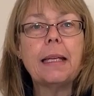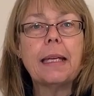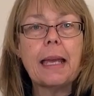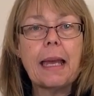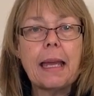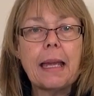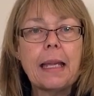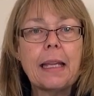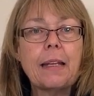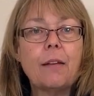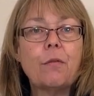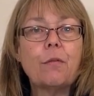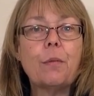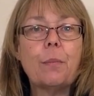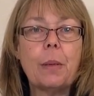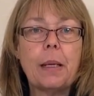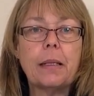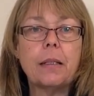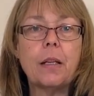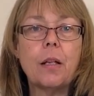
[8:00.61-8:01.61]
again for
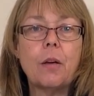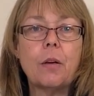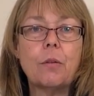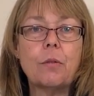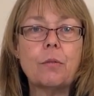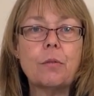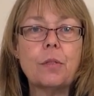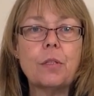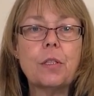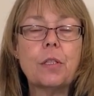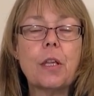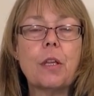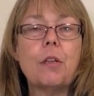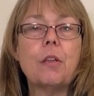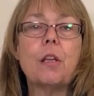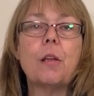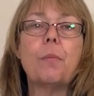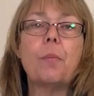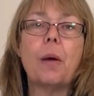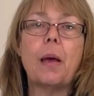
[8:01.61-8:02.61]
buttonholes, so
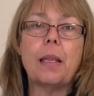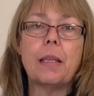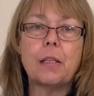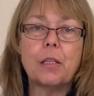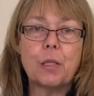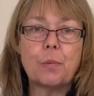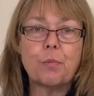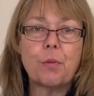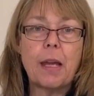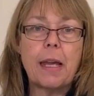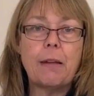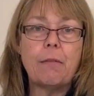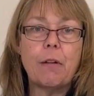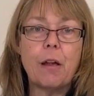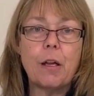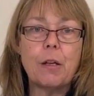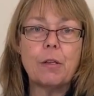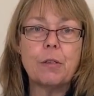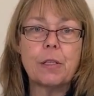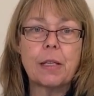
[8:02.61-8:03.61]
you could buy the spray
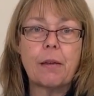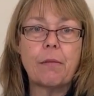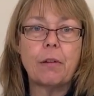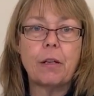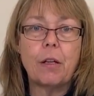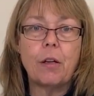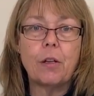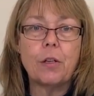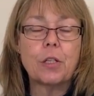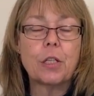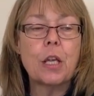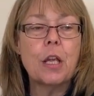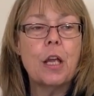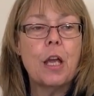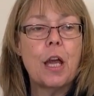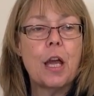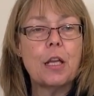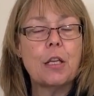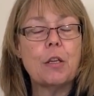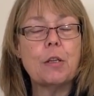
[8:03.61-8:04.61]
rose Avalanche
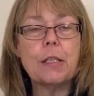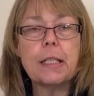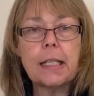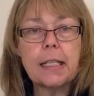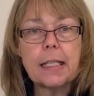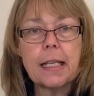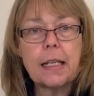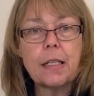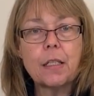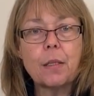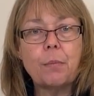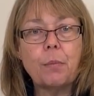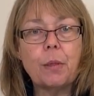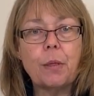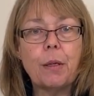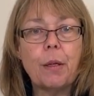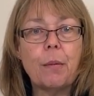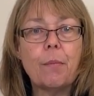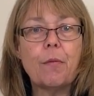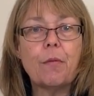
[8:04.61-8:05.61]
and use the centre
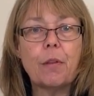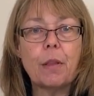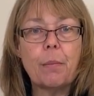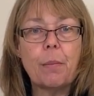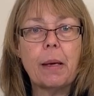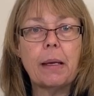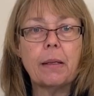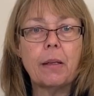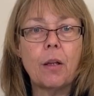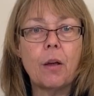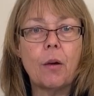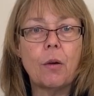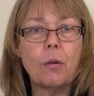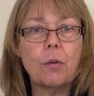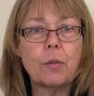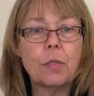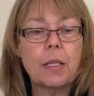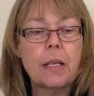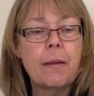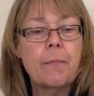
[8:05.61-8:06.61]
bloom for the
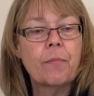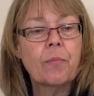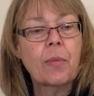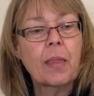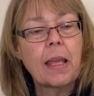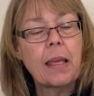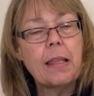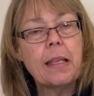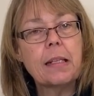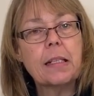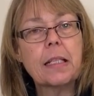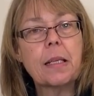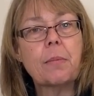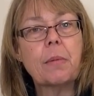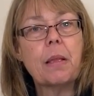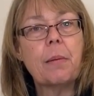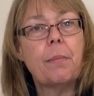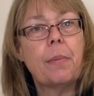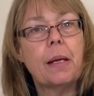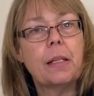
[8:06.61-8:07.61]
buttonholes and then some
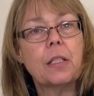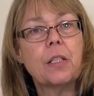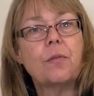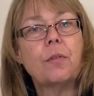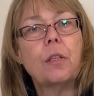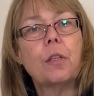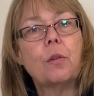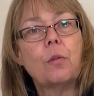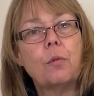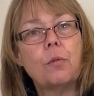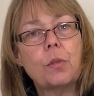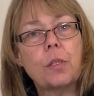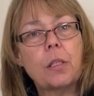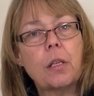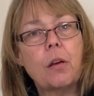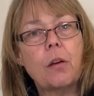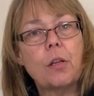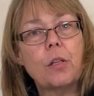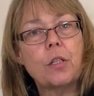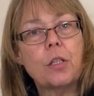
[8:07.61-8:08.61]
of the buds for the
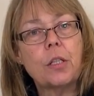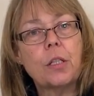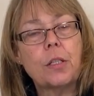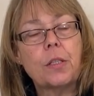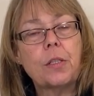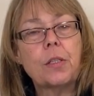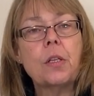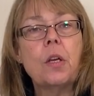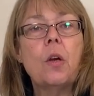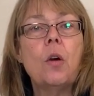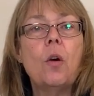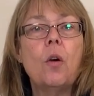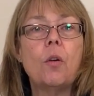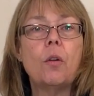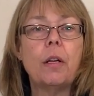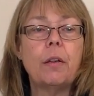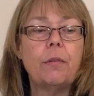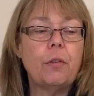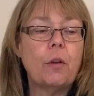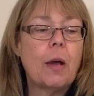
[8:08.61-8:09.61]
corsages,
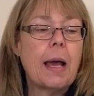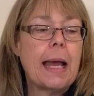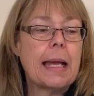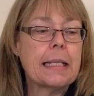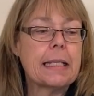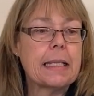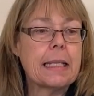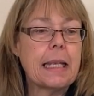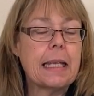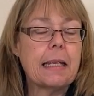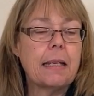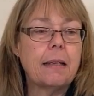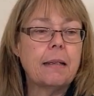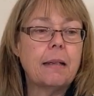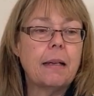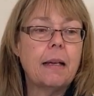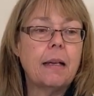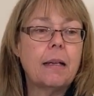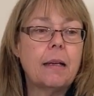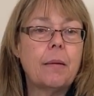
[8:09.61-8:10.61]
or if you're adding
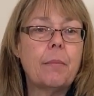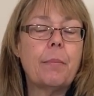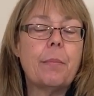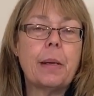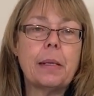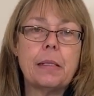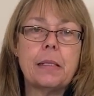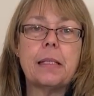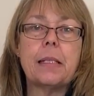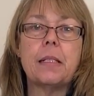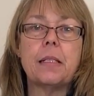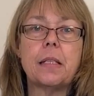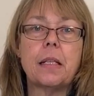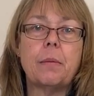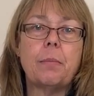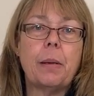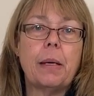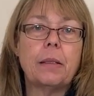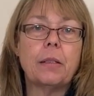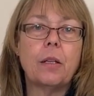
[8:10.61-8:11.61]
buds into
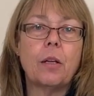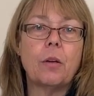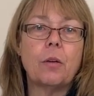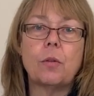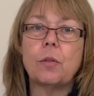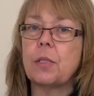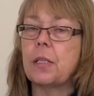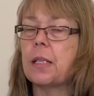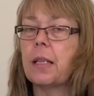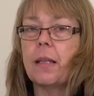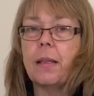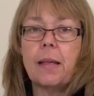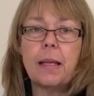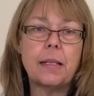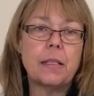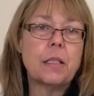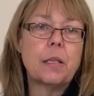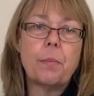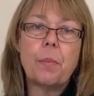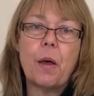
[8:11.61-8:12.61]
the buttonholes,
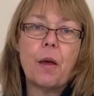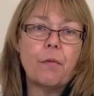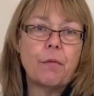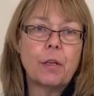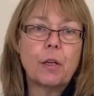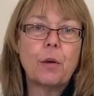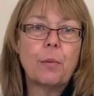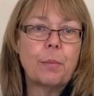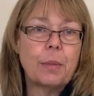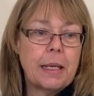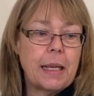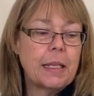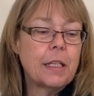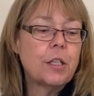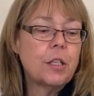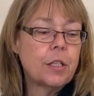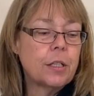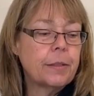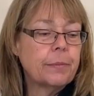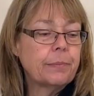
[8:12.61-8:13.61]
it's a perfect
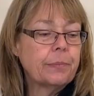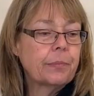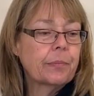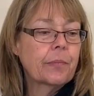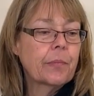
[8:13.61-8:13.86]
combination.